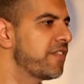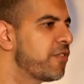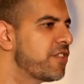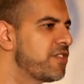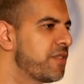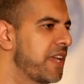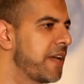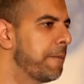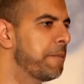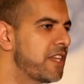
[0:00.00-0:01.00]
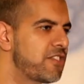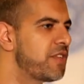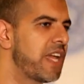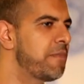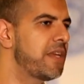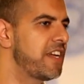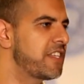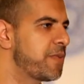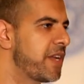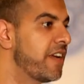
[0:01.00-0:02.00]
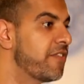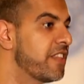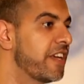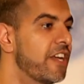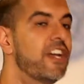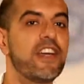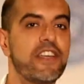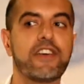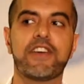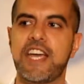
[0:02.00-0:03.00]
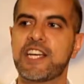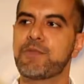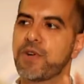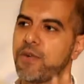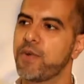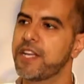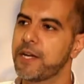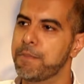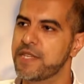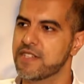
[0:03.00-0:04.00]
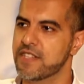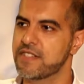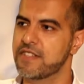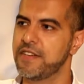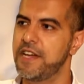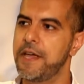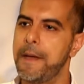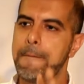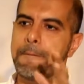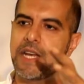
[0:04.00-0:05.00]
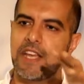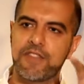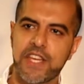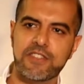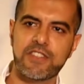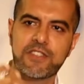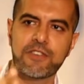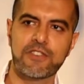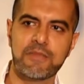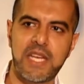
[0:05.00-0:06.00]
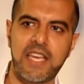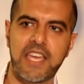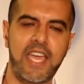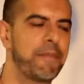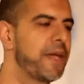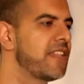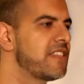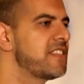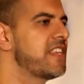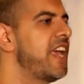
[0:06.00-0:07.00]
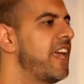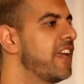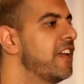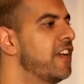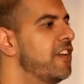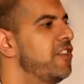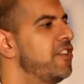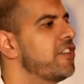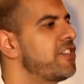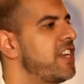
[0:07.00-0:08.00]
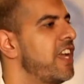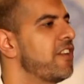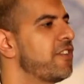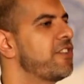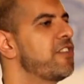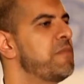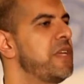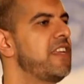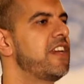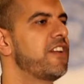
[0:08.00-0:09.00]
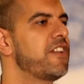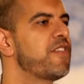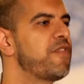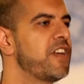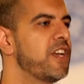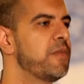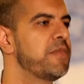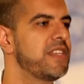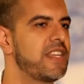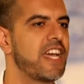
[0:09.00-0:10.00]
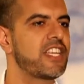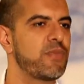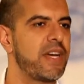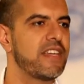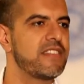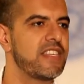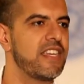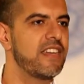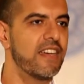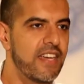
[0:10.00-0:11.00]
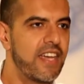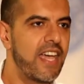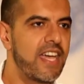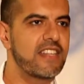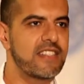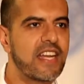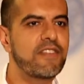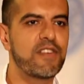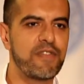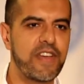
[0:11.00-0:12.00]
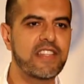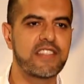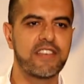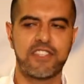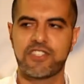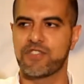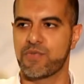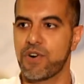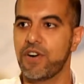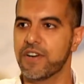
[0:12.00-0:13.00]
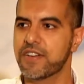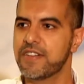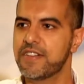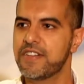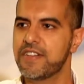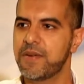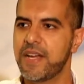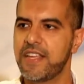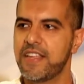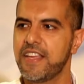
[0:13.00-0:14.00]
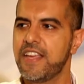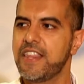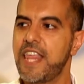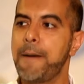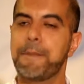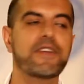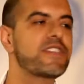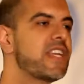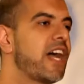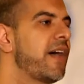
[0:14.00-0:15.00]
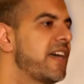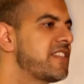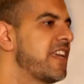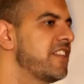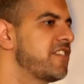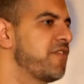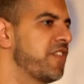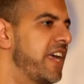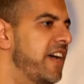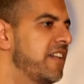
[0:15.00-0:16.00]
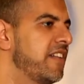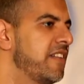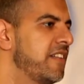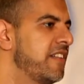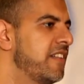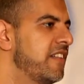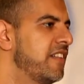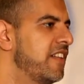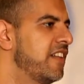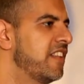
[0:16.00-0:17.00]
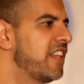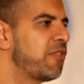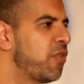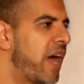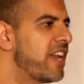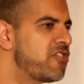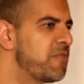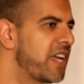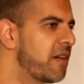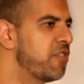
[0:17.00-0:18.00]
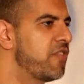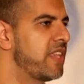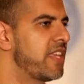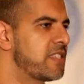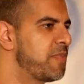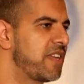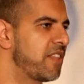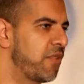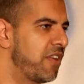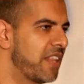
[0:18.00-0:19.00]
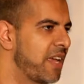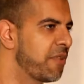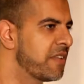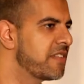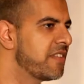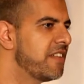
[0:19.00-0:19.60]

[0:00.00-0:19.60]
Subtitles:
Of course you can't, because you can't be an expert on everything. You're an expert on running a business. But if there's a social media campaign that says, hey, your channel or your media or your film did X, Y, and Z, and it's not even offensive, it's just wrong, right? That person now has to answer for that. Like, well, why did you make a movie that's speaking the wrong language?